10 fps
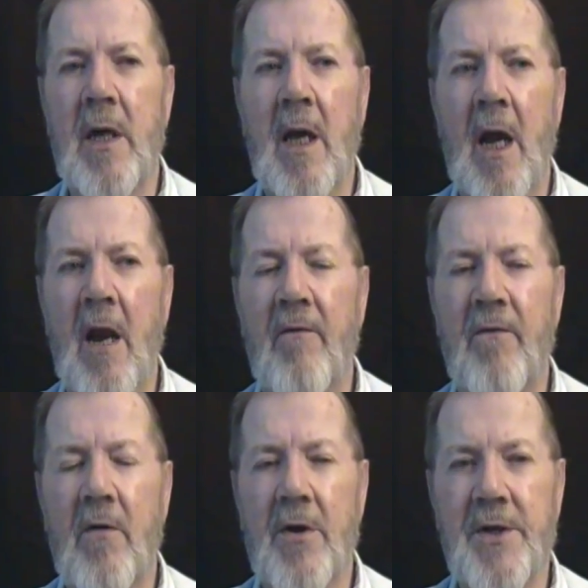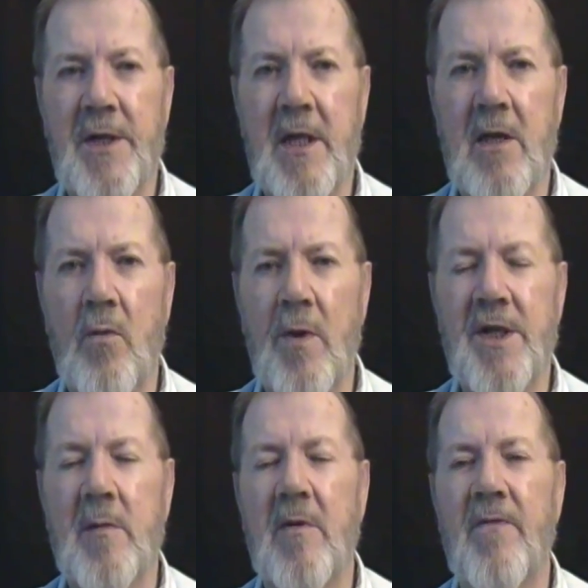not at first see the
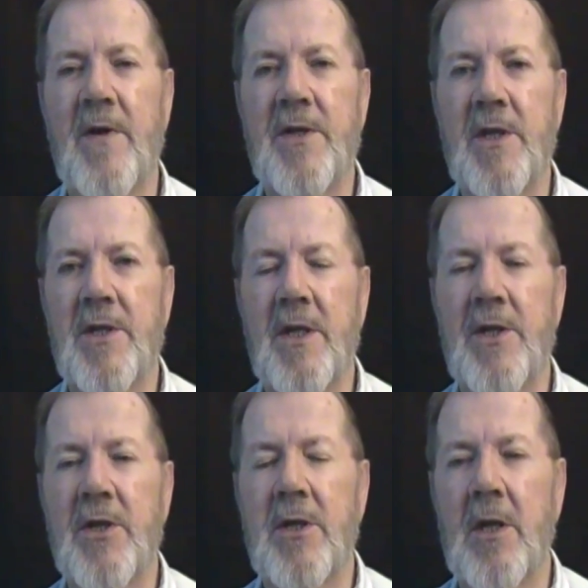wisdom of his decision